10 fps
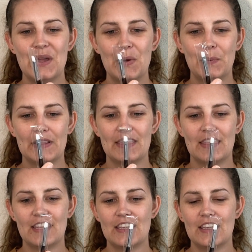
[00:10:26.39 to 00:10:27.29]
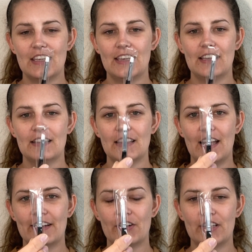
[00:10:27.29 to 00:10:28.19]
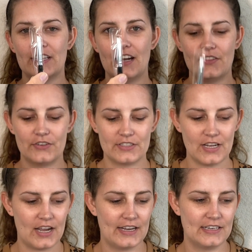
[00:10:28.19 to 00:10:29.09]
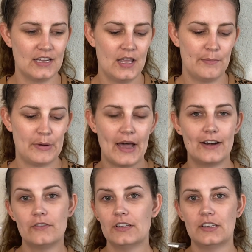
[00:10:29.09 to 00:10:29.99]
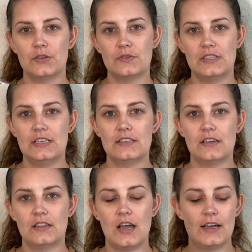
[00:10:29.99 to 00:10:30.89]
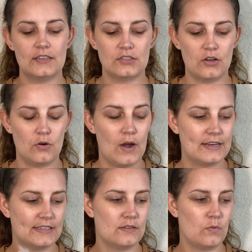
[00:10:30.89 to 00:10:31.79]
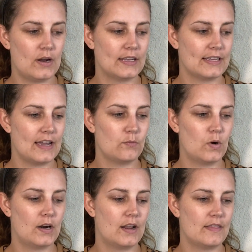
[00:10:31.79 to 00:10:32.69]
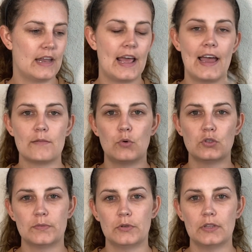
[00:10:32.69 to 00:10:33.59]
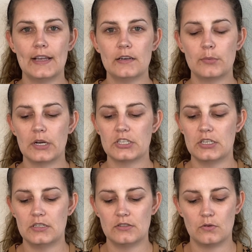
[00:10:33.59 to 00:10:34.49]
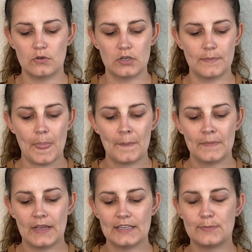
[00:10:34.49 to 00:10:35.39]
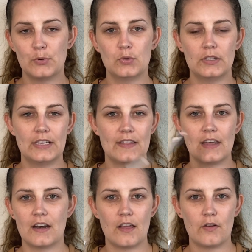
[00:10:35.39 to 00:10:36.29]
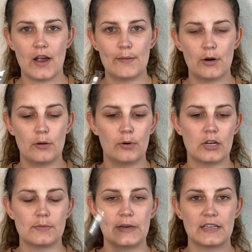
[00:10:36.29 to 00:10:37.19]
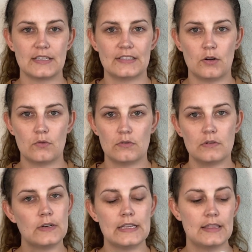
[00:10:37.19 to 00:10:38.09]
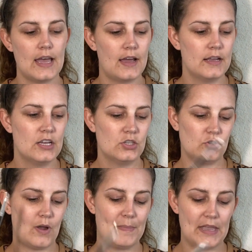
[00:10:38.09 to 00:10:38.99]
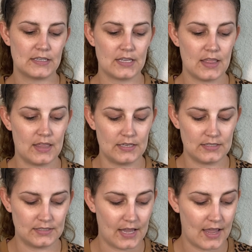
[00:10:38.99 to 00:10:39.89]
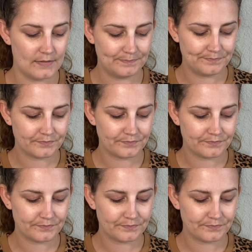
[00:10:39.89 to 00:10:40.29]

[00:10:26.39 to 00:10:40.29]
with the liner on the other side, but I don't really use these a lot, so I didn't want to get one that had multiple liner brushes or a spoolie and then another eyebrow brush because I don't need that. So I picked this set